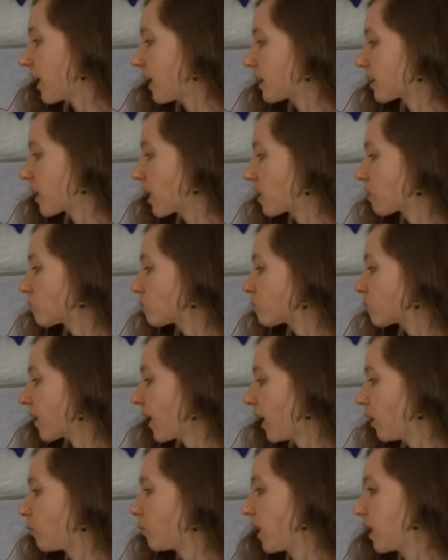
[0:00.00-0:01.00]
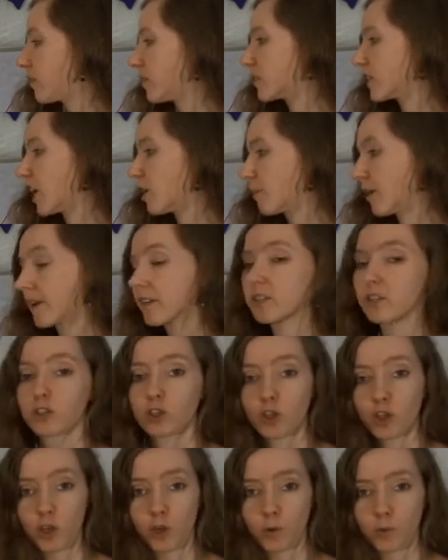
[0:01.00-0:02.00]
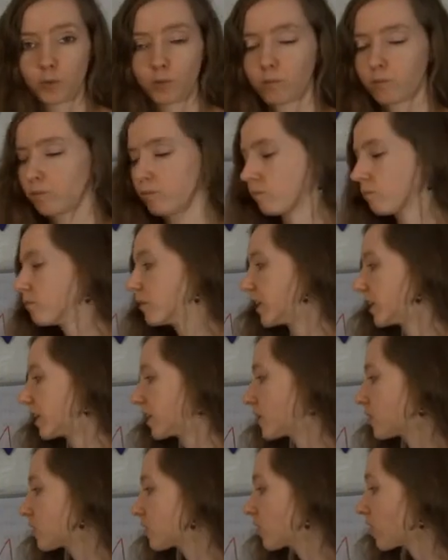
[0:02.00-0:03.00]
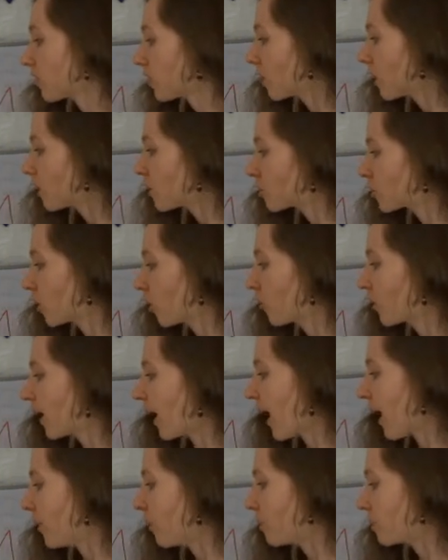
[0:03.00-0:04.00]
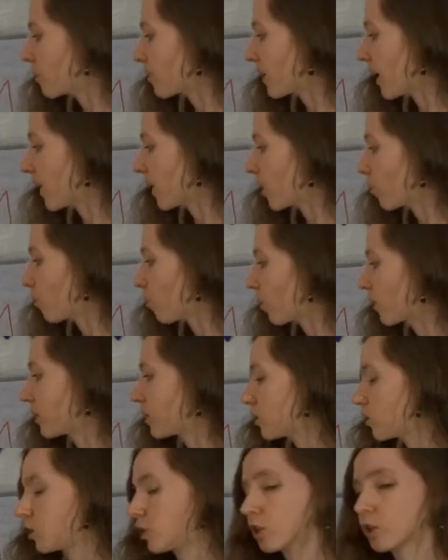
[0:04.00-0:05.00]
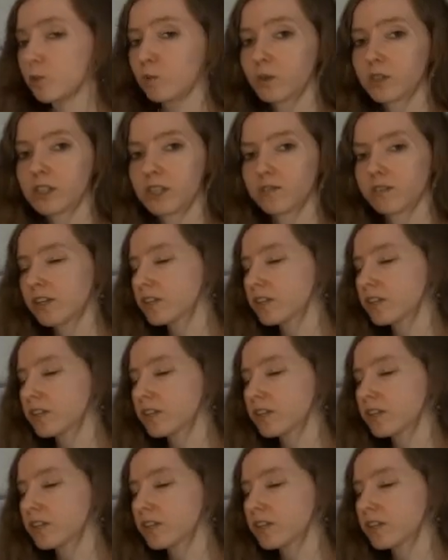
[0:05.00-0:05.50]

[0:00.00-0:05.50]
and our red wave is up at 2 meters. So if we add those together, 1 and 2 would give